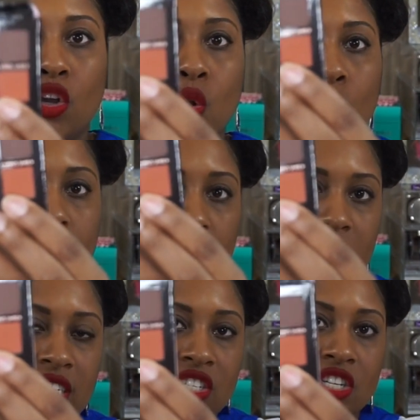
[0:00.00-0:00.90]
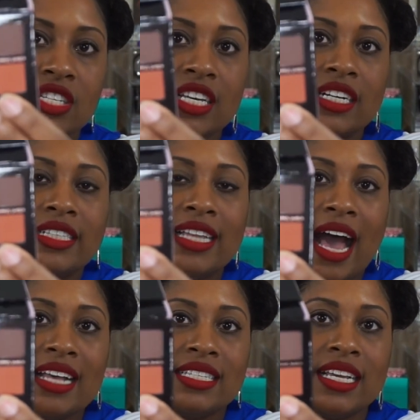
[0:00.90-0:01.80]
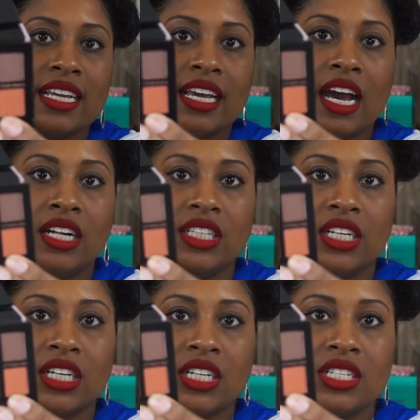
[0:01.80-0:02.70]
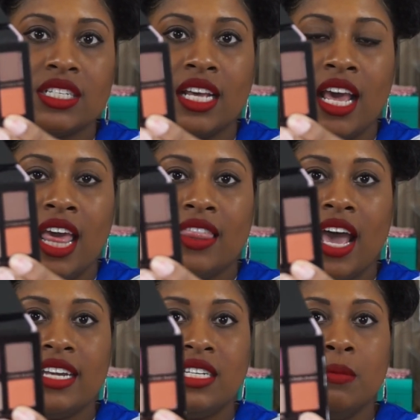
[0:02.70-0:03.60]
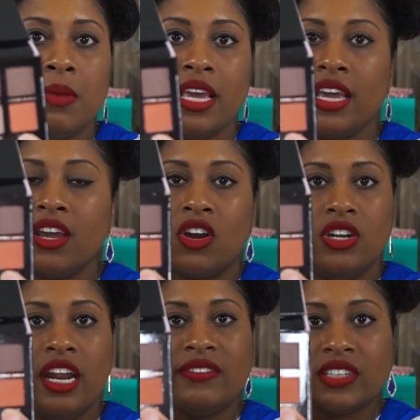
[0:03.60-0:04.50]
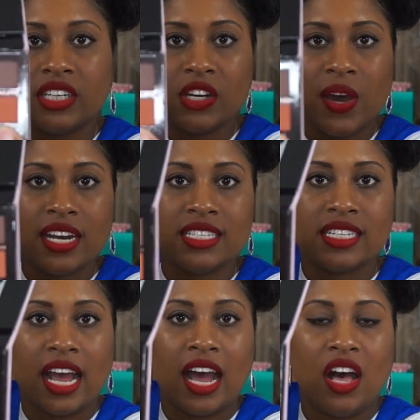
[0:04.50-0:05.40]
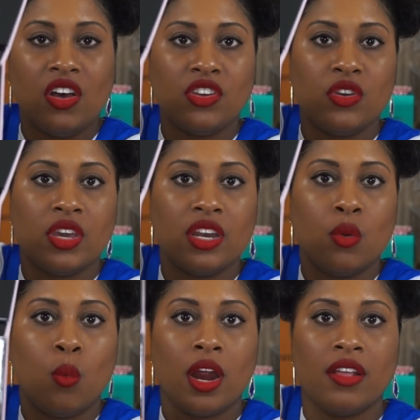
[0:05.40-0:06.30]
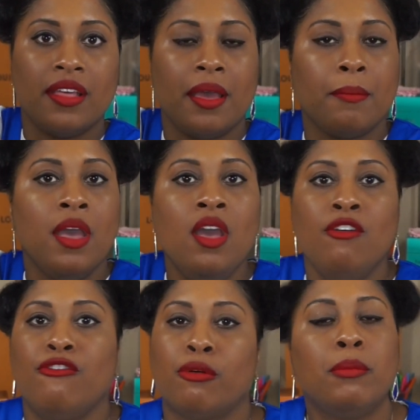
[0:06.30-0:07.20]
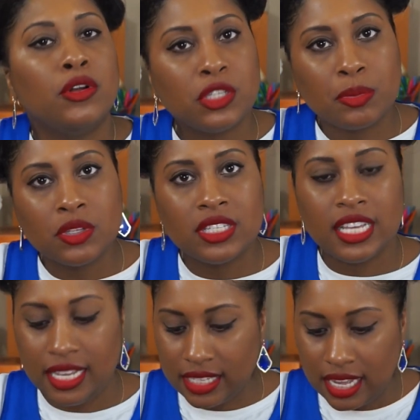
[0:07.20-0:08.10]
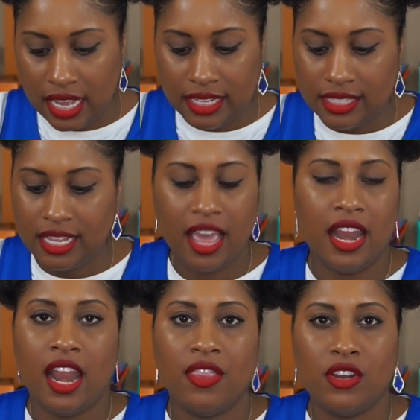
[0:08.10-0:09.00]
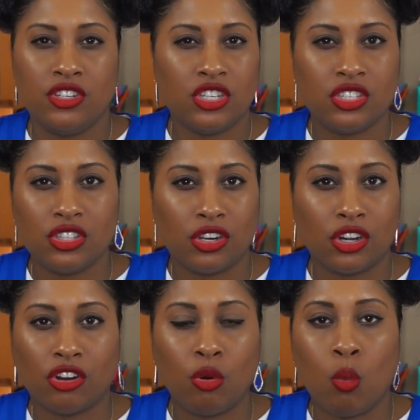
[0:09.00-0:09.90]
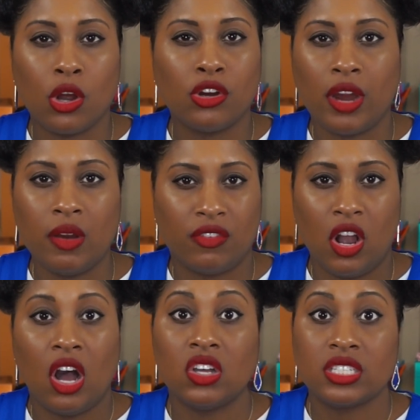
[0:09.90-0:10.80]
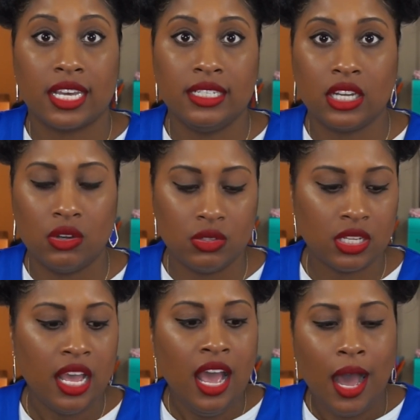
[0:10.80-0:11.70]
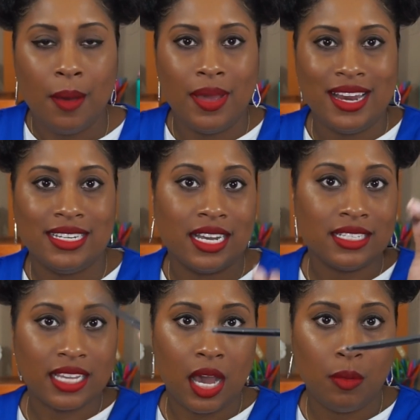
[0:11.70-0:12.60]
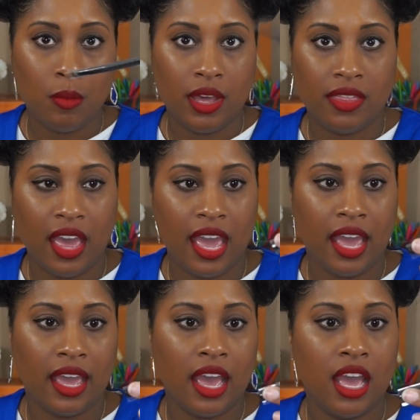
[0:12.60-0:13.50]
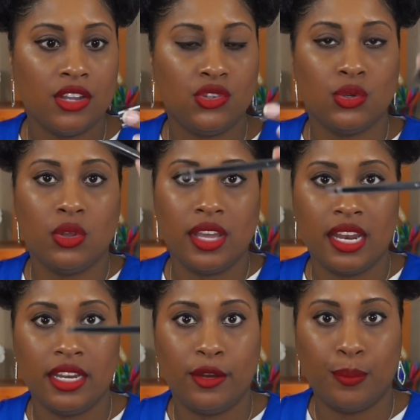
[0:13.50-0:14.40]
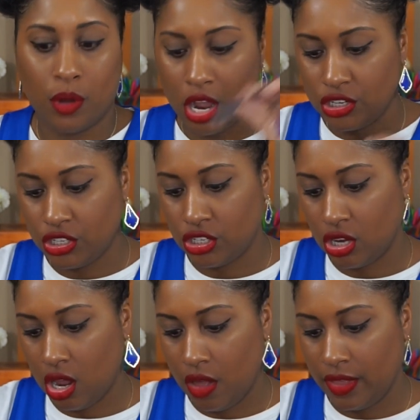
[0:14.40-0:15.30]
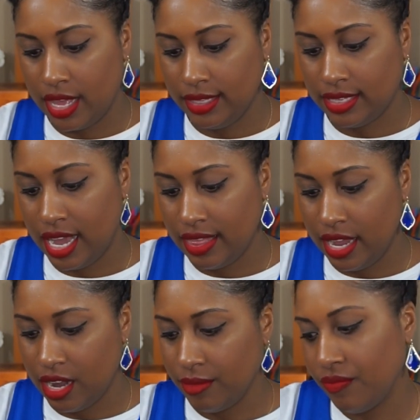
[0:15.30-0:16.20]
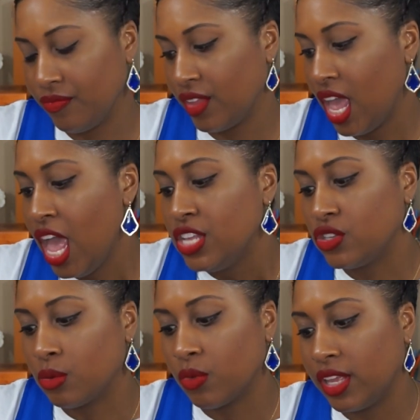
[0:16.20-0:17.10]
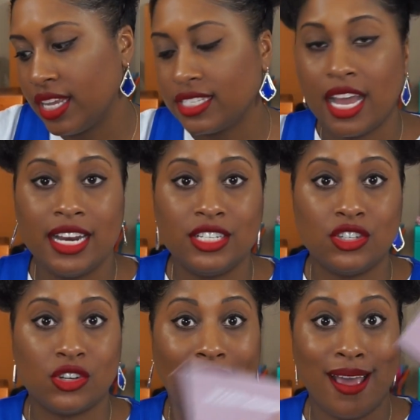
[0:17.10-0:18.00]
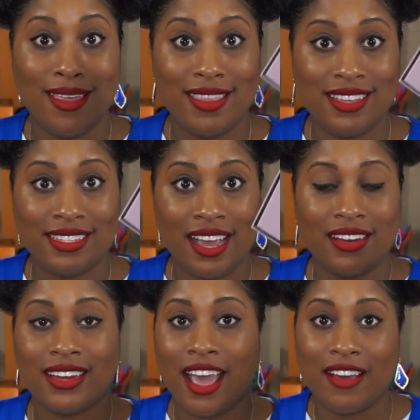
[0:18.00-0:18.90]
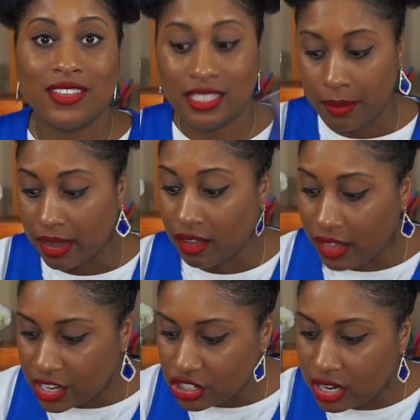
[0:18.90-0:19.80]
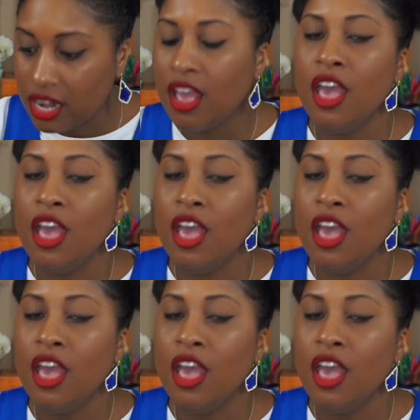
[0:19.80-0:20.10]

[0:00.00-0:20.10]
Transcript: gorgeous, just classic colors that to me are never gonna go out of style. You can wear them for multiple seasons, and they're gonna work great for all skin tones. And it does come with a dual-ended brush on the inside there. So I'm really excited to try this out and to have this in my collection.